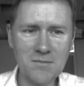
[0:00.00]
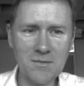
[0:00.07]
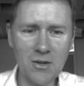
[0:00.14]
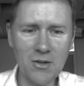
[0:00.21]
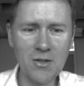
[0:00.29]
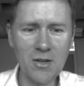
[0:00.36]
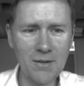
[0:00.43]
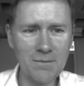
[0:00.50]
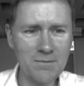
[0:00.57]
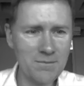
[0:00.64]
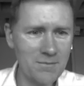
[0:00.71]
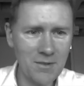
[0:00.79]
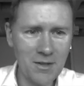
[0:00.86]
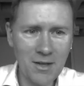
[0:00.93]
Okay,
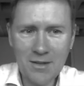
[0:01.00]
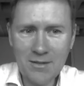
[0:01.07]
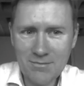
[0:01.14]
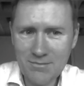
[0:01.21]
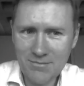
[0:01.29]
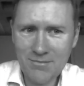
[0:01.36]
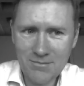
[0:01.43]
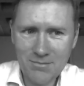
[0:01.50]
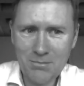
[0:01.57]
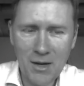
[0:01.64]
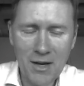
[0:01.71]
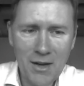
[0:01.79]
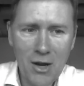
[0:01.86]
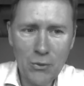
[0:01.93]
and
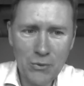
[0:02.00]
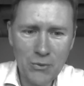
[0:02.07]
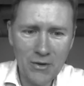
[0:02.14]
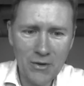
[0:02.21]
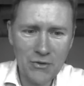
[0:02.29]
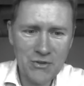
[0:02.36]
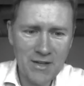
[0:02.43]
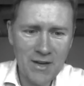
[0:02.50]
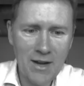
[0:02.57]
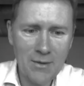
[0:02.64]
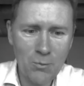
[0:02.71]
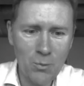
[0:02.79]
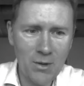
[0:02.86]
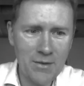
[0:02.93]
by now you
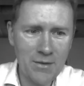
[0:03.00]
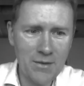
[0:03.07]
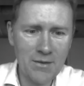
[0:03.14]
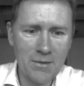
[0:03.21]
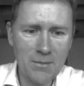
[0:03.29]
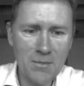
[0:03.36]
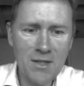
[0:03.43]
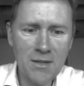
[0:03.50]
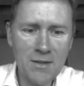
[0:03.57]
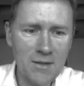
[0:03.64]
understand what this means.